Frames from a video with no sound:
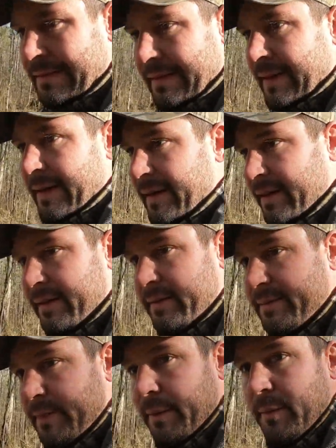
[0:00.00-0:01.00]

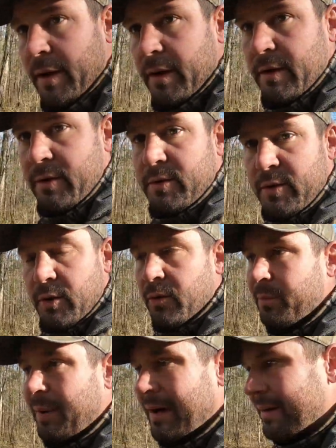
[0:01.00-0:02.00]
I'm not a huge corn
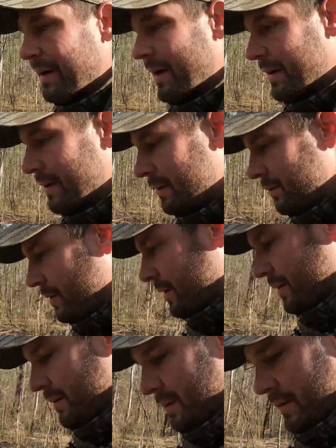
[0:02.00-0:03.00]
pile guy anyway.
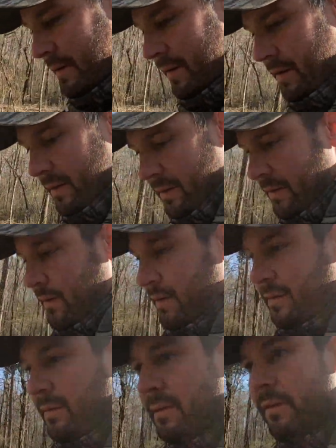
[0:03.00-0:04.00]

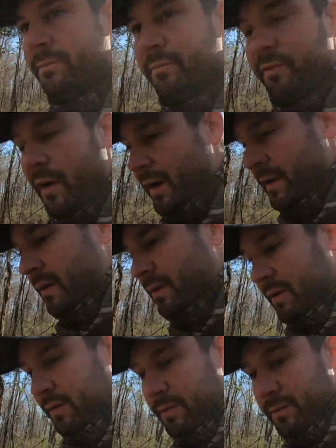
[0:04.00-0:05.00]
In fact,
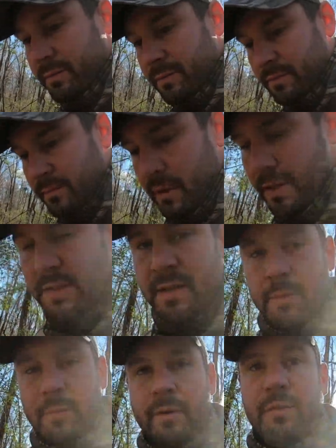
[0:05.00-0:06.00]
it's
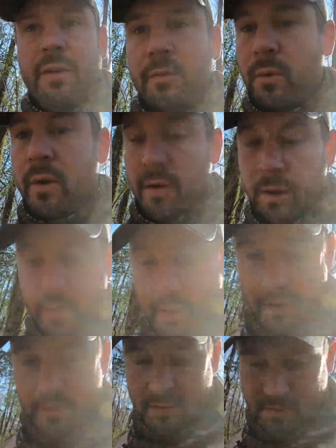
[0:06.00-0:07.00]
not my favorite way to hunt,
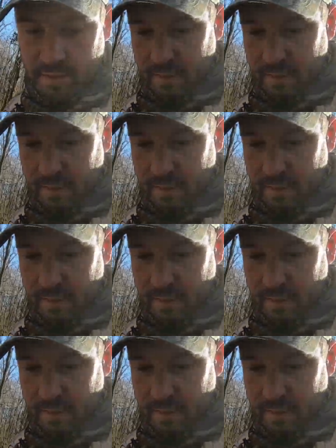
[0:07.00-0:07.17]
I'll just say